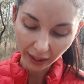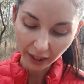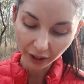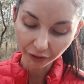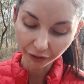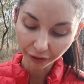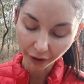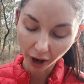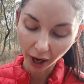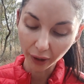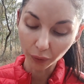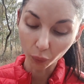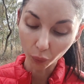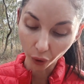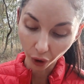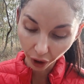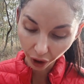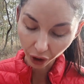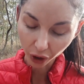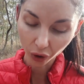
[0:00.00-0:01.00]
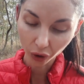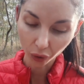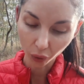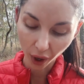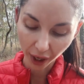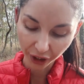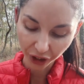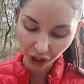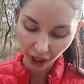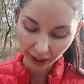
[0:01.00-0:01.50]
find work
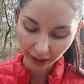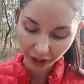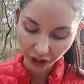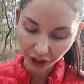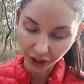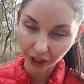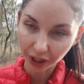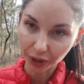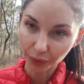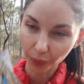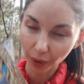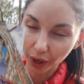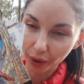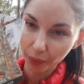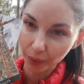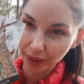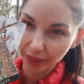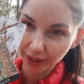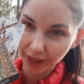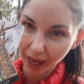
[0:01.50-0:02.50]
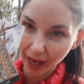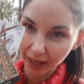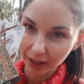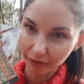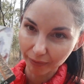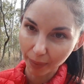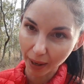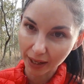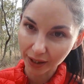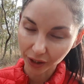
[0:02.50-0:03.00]
quite challenging as well with the Eight
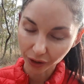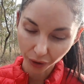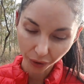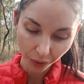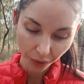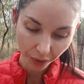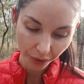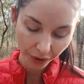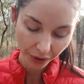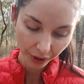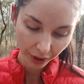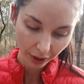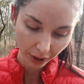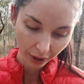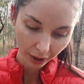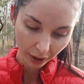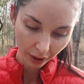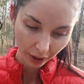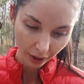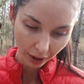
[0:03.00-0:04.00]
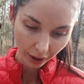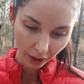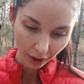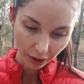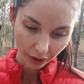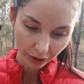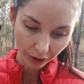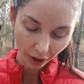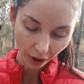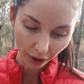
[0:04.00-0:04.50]
of Pentacles.
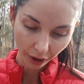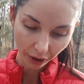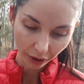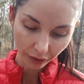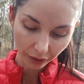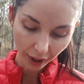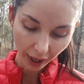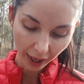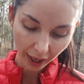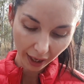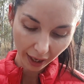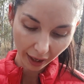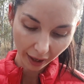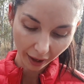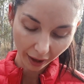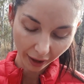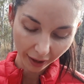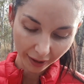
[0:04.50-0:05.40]
So yeah,